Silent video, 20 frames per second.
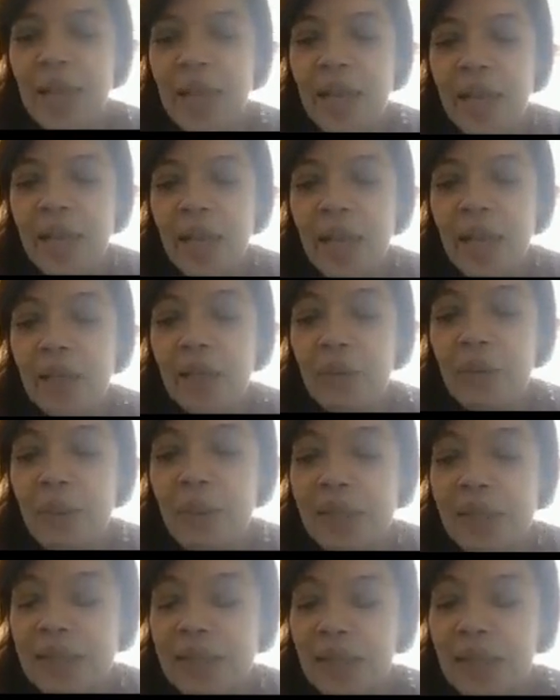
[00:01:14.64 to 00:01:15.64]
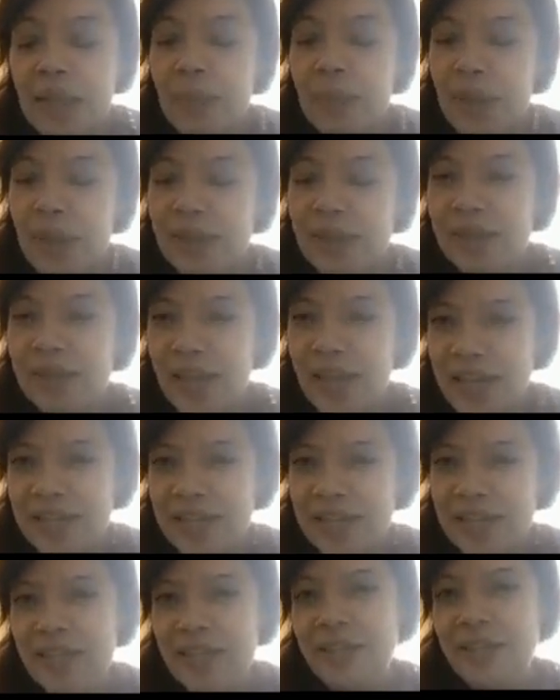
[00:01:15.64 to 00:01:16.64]
And we basically build links that
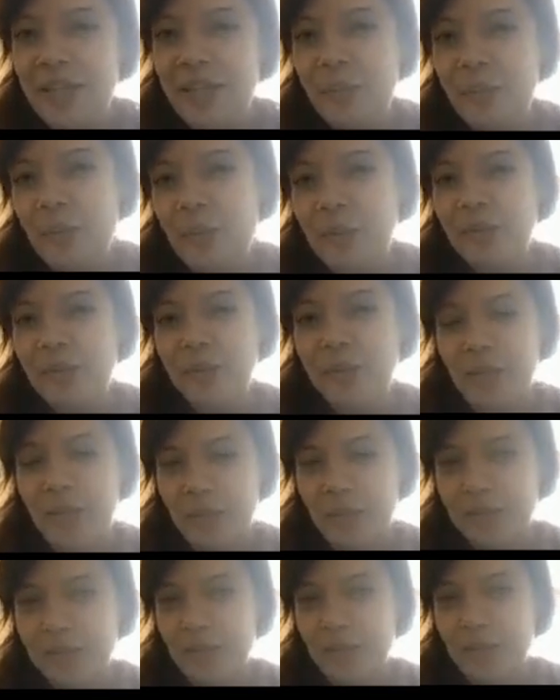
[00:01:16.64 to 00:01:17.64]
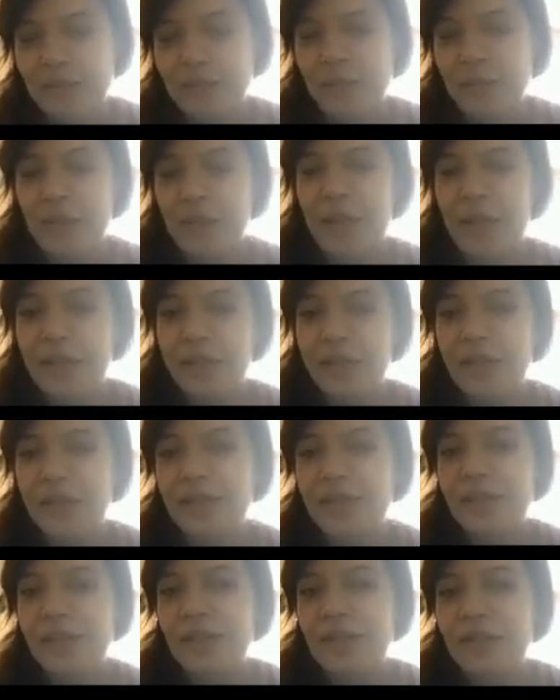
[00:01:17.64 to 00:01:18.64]
take people to content regardless
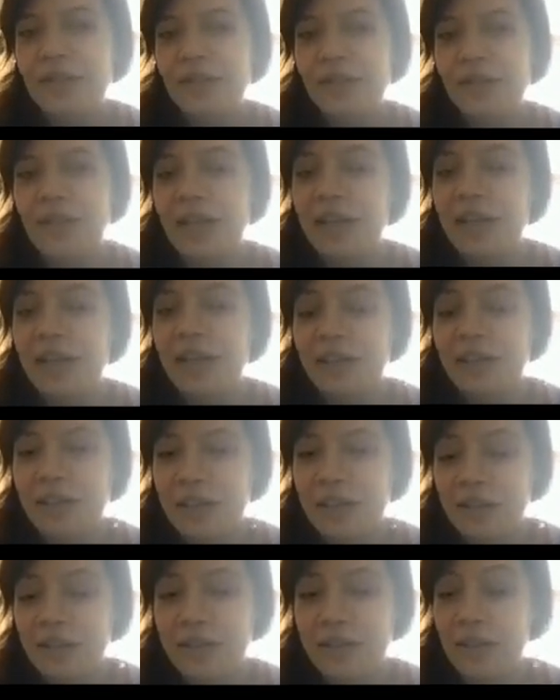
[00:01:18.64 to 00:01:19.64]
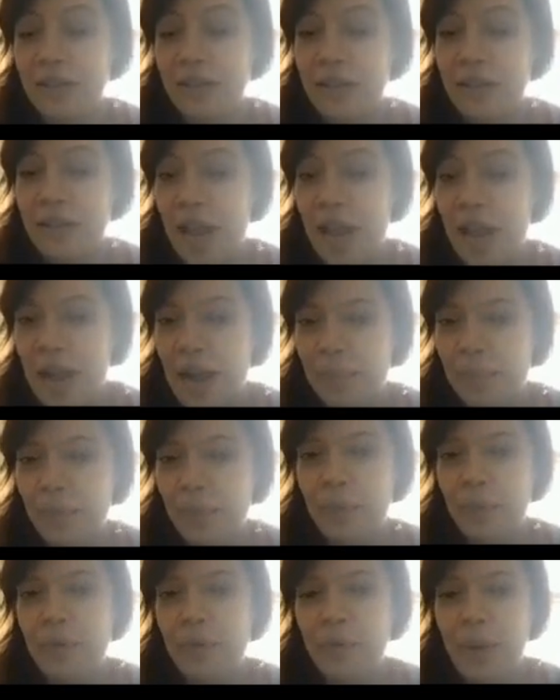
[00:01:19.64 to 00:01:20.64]
if that content is in an app or on a
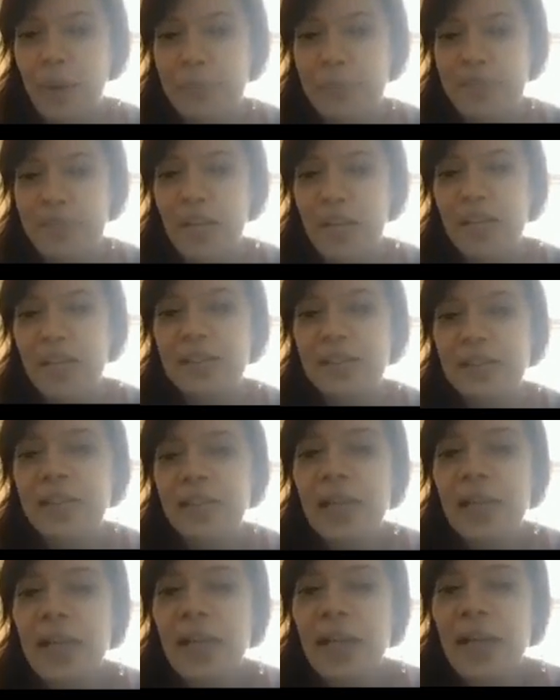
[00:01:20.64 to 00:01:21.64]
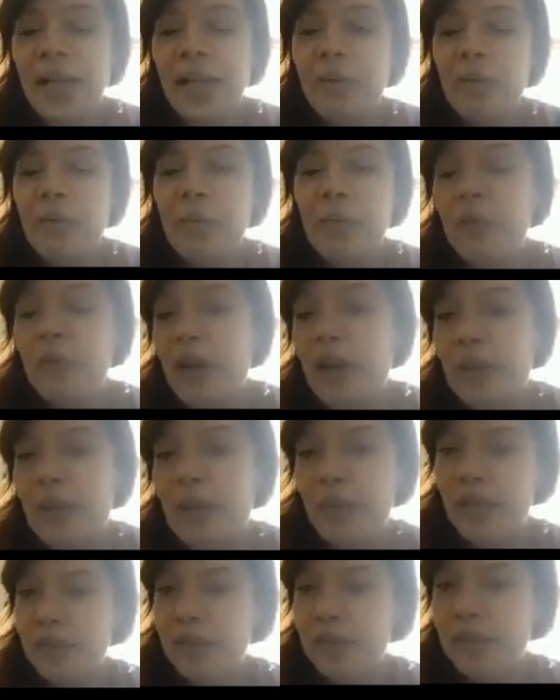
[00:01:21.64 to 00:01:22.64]
website. And we provide better
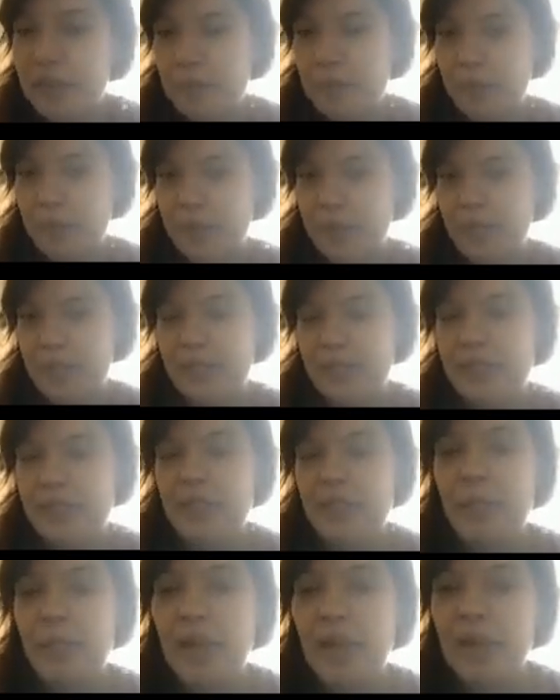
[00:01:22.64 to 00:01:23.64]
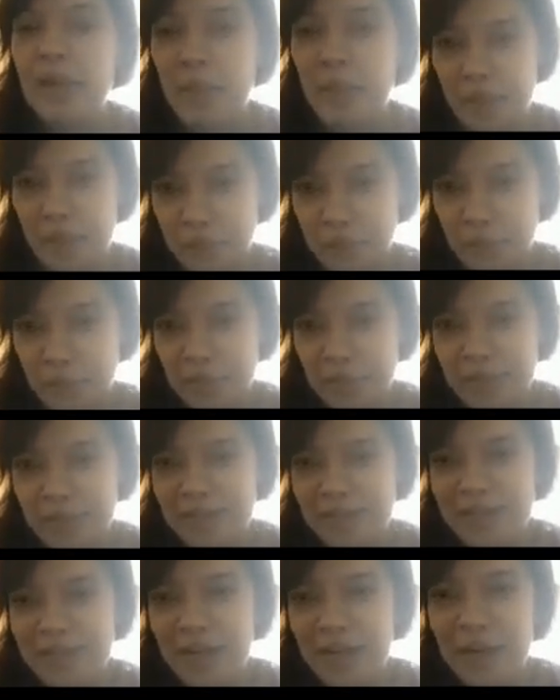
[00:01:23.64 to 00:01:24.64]
experiences and better measurements.
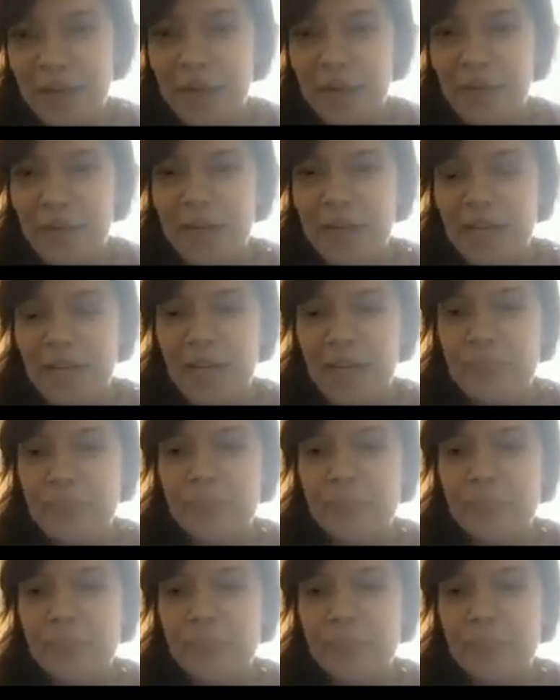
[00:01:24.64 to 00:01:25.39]
So